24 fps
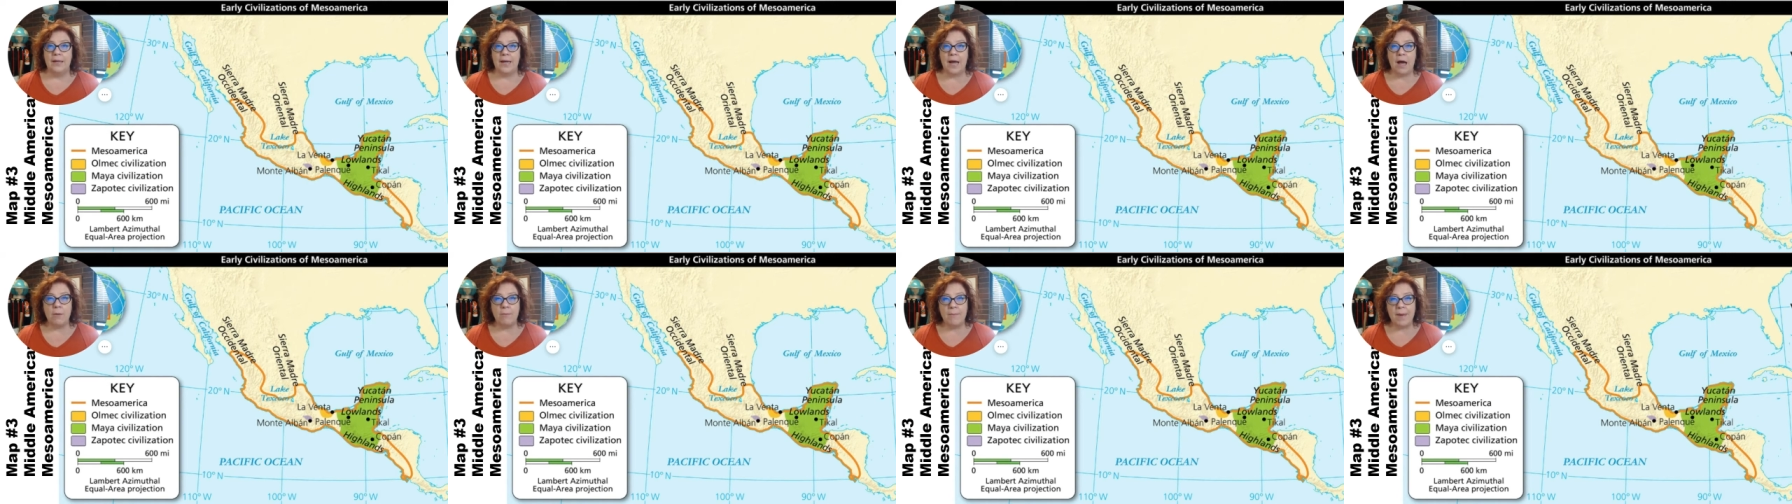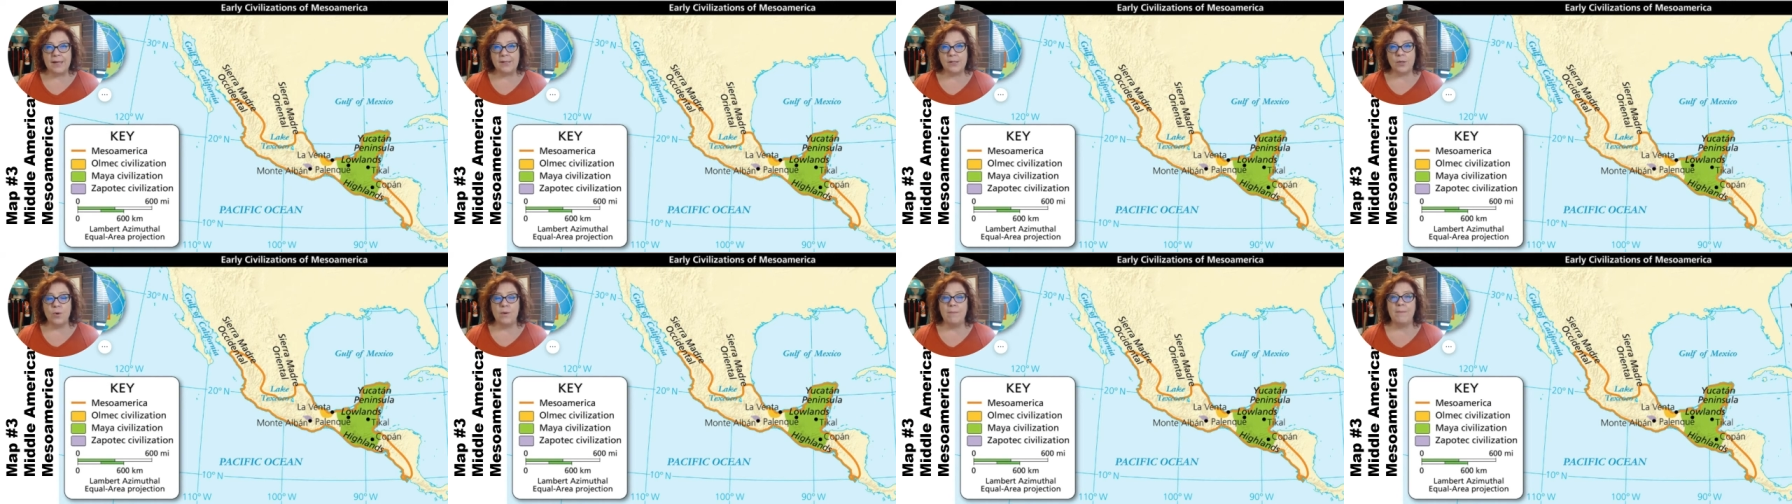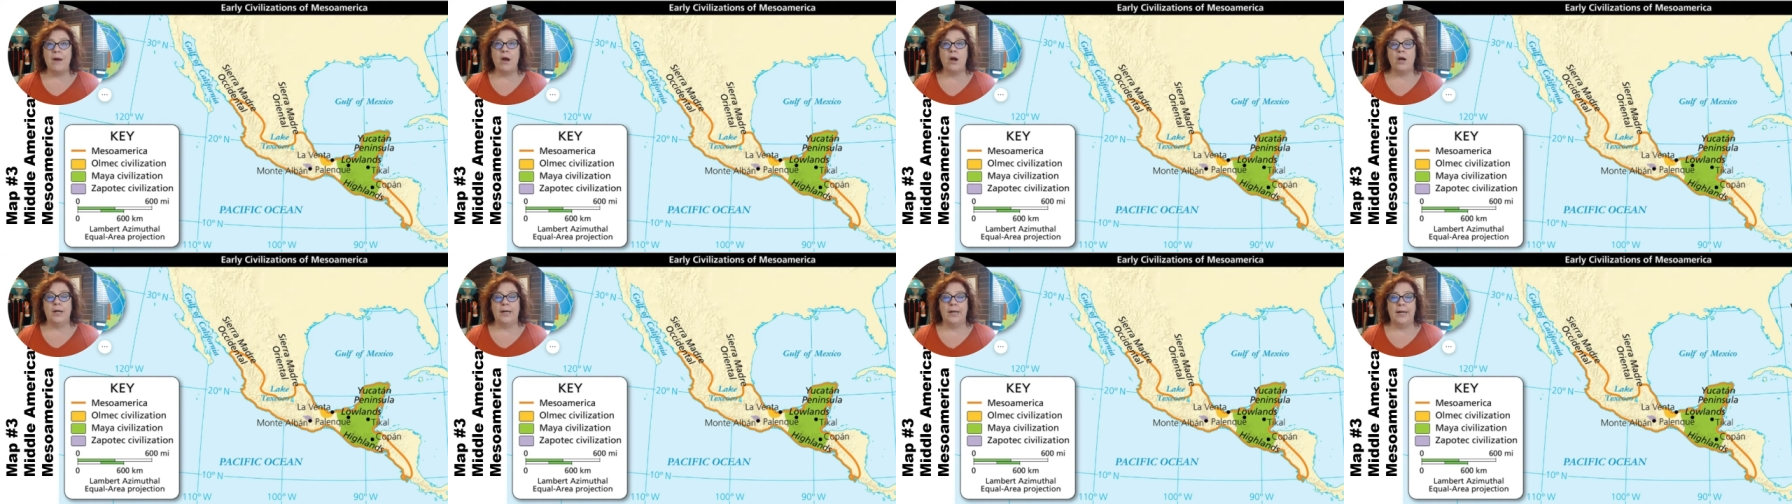Now,
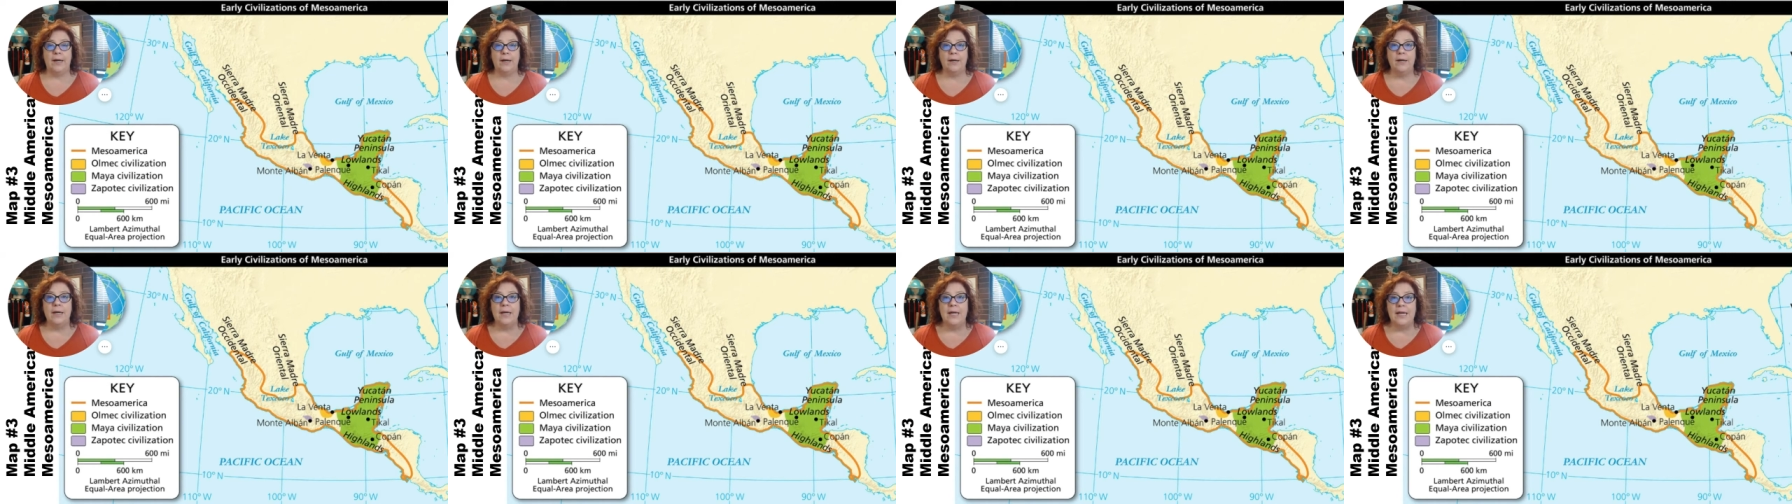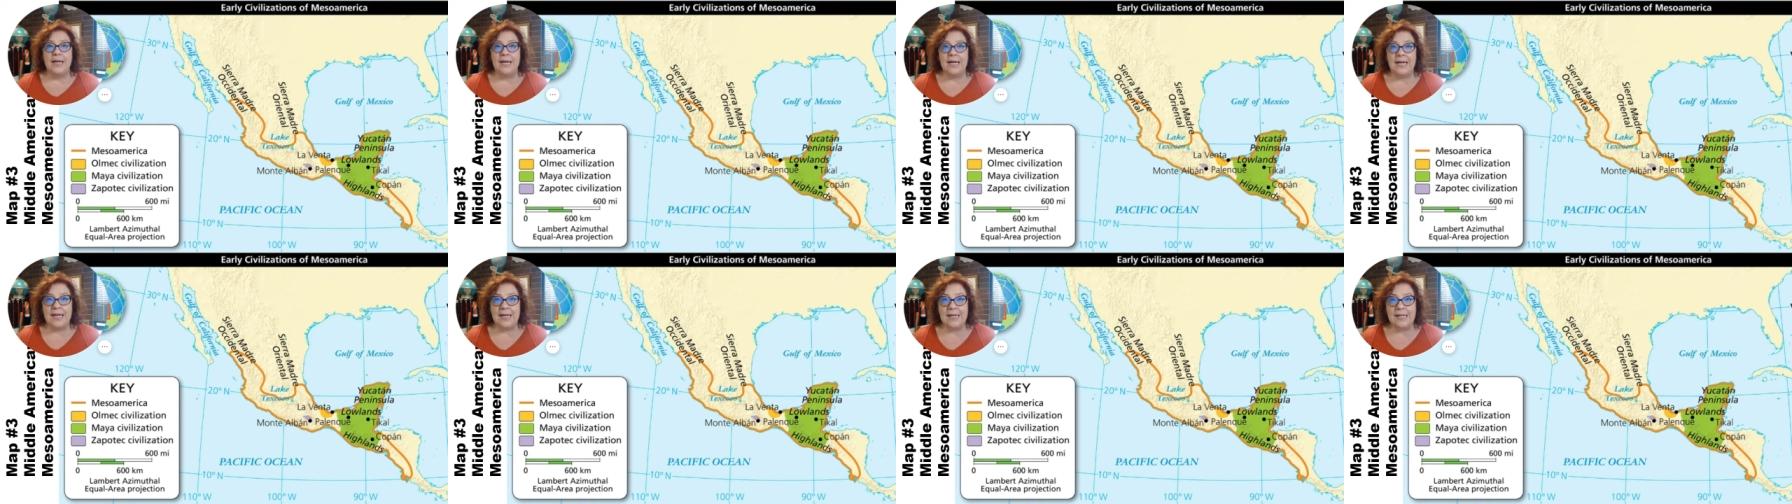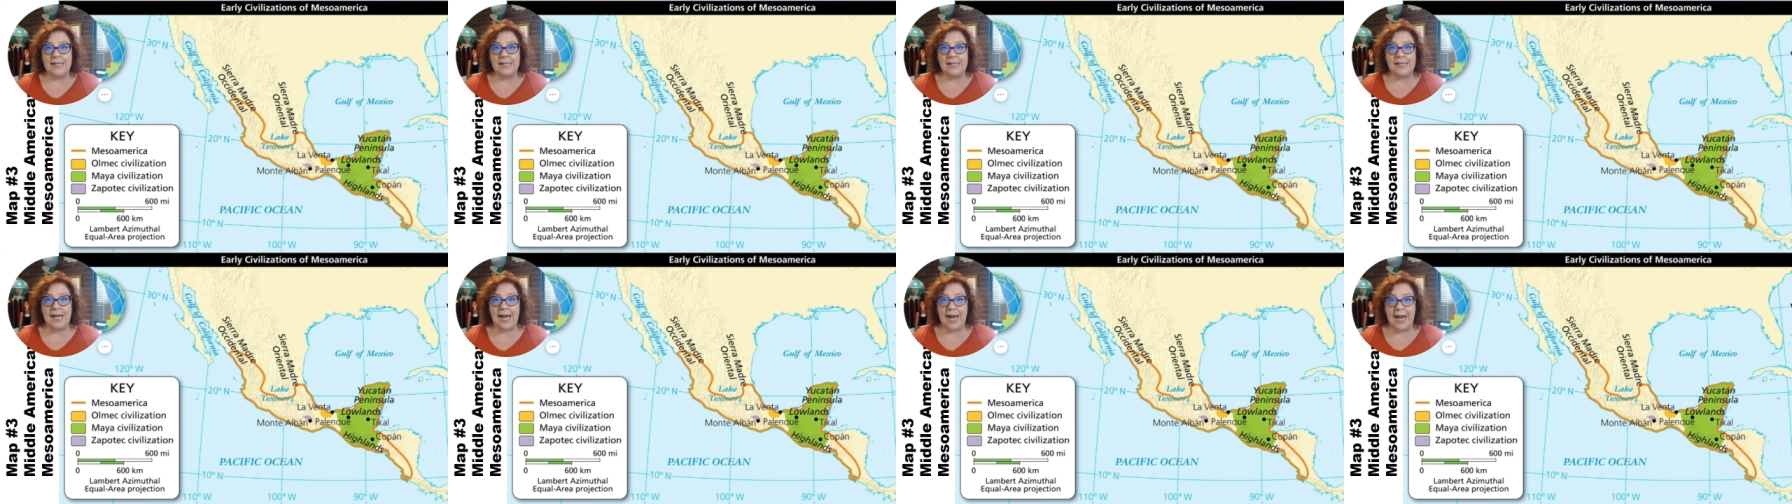Mesoamerica
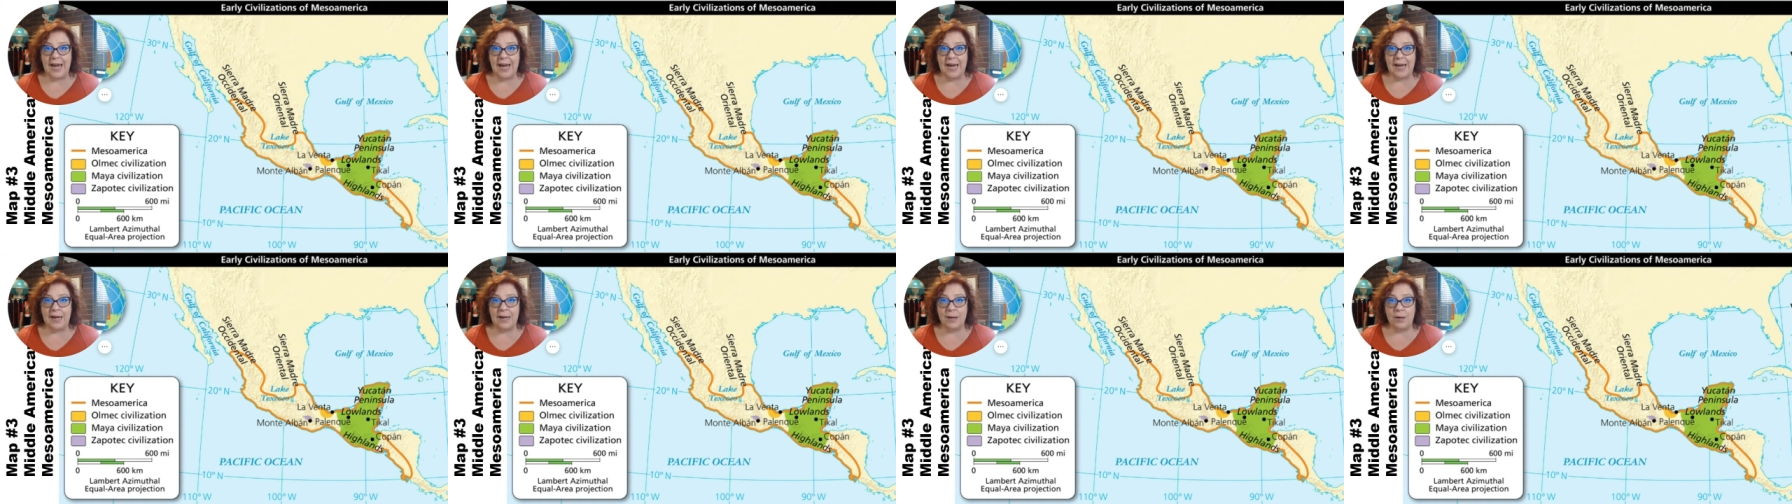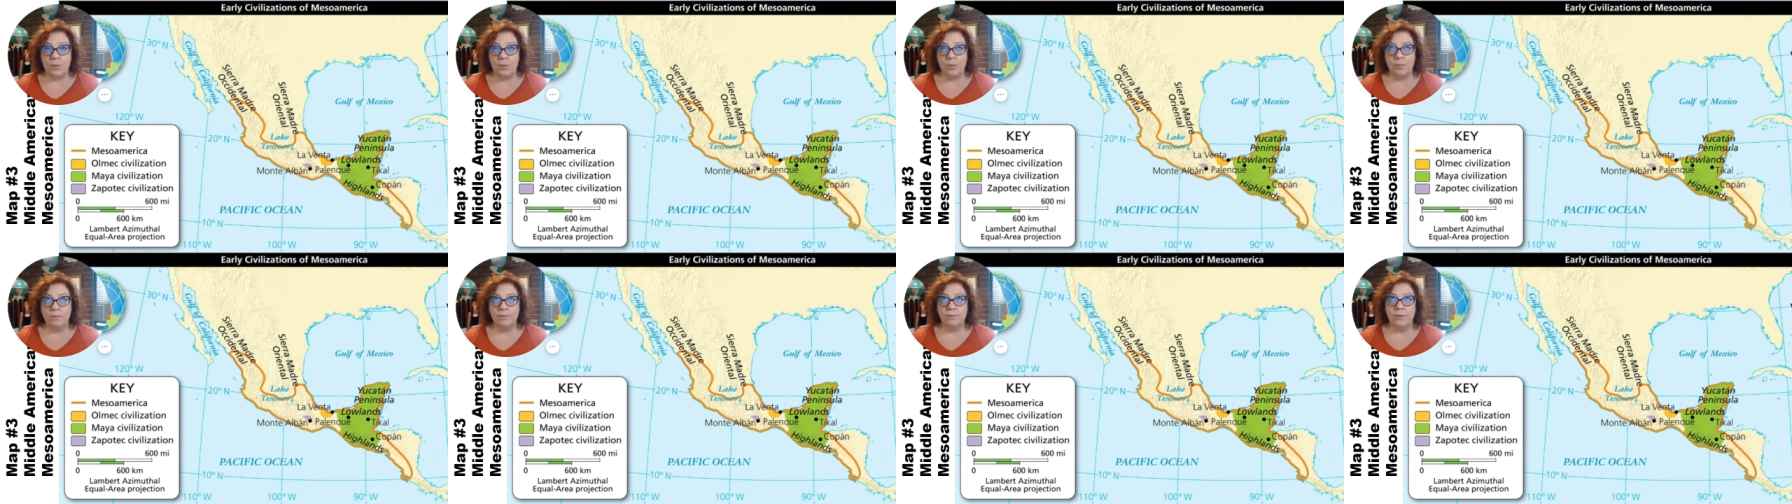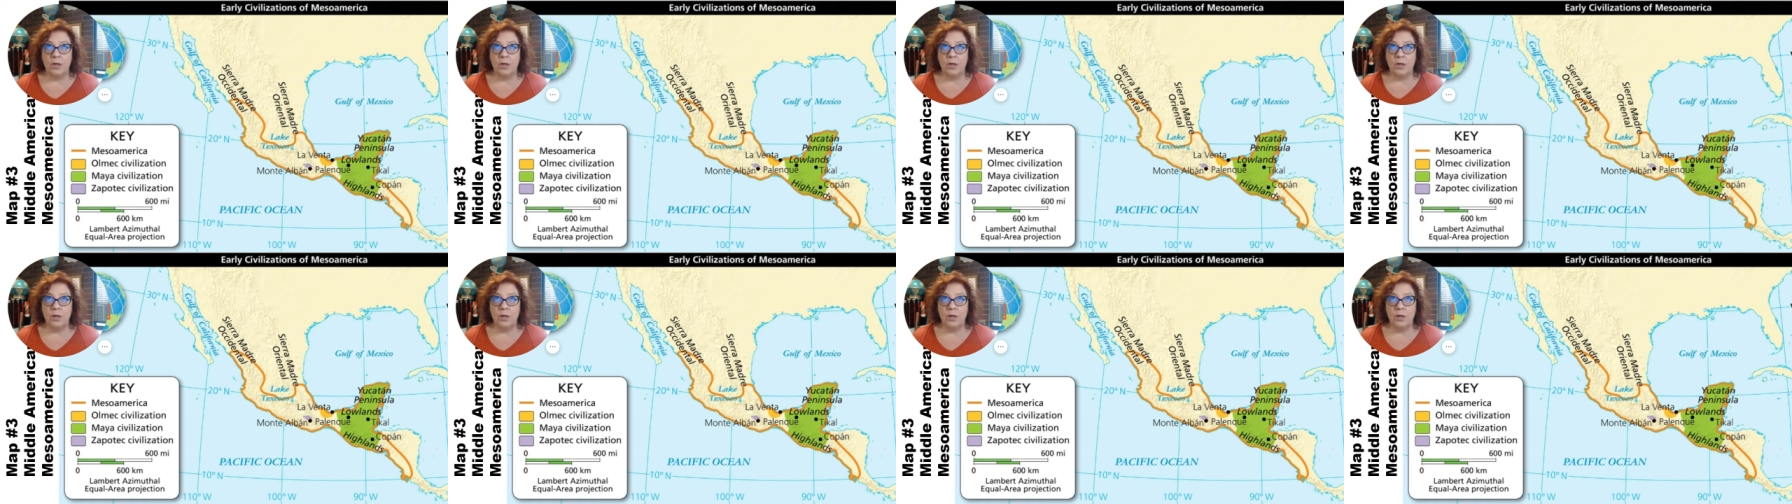is a